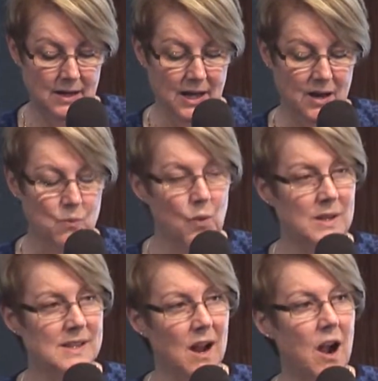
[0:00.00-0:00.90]
And
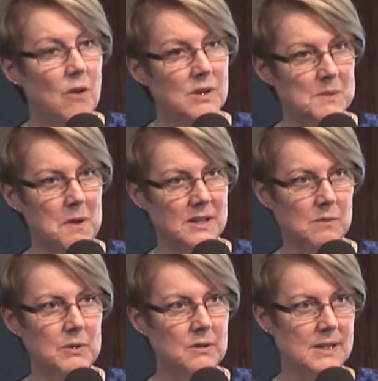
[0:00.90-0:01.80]
what's our
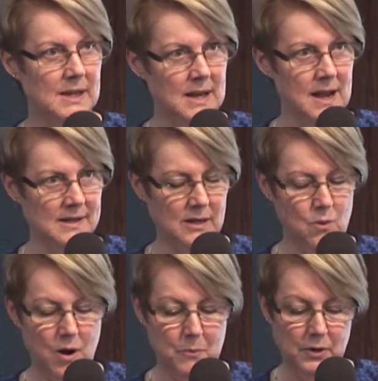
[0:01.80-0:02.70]
responsibility as a
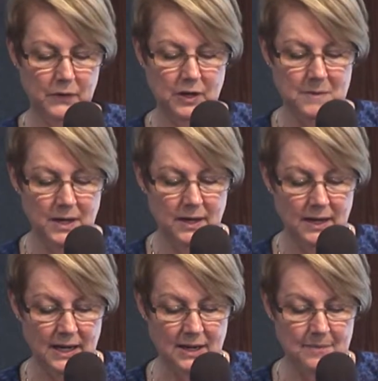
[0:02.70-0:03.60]
cooperative
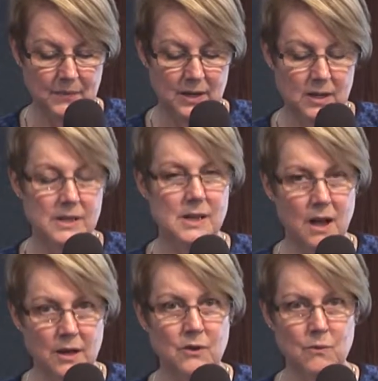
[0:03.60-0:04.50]
community to
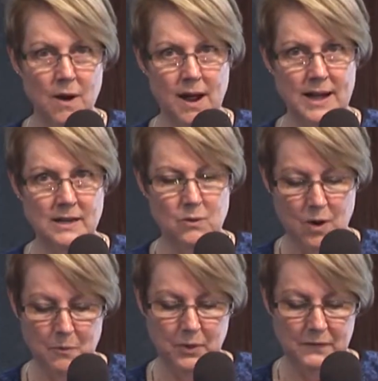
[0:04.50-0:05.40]
underwrite
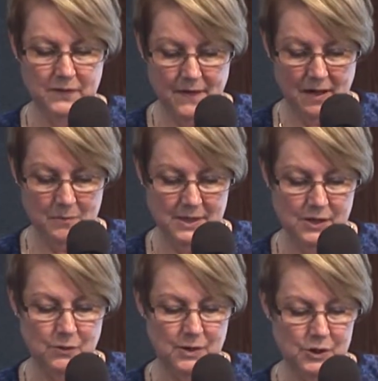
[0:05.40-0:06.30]
cooperative development
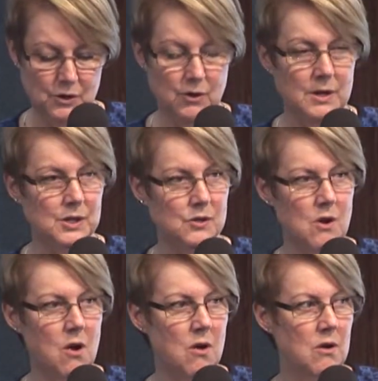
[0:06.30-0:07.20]
to ensure a
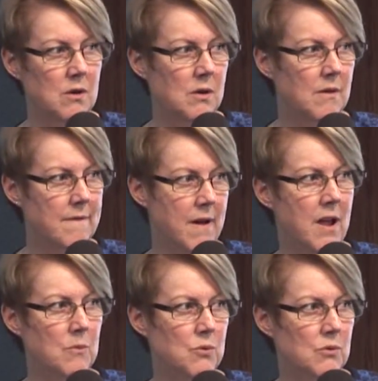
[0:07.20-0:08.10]
strong,
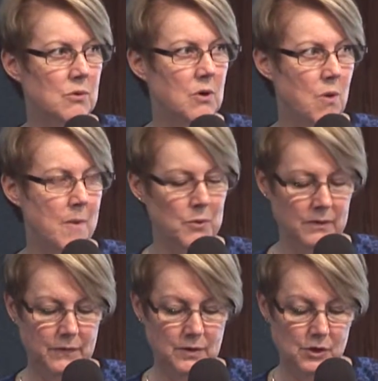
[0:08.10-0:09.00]
viable
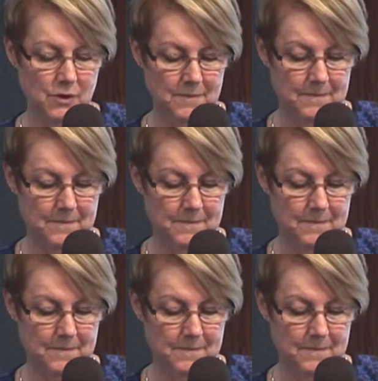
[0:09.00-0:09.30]
cooperative future?